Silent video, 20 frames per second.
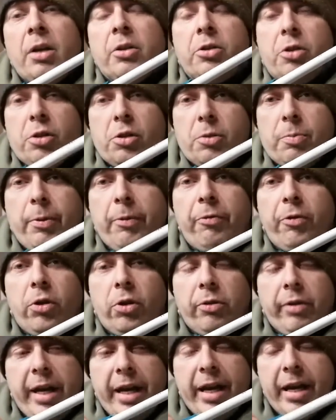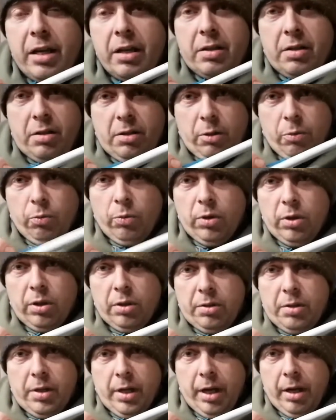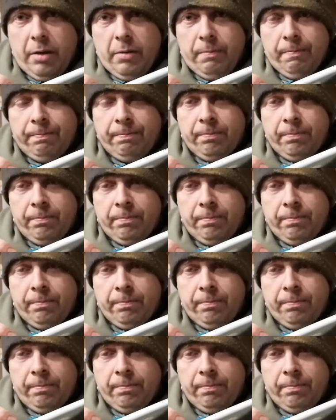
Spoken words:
Just before it hits the water,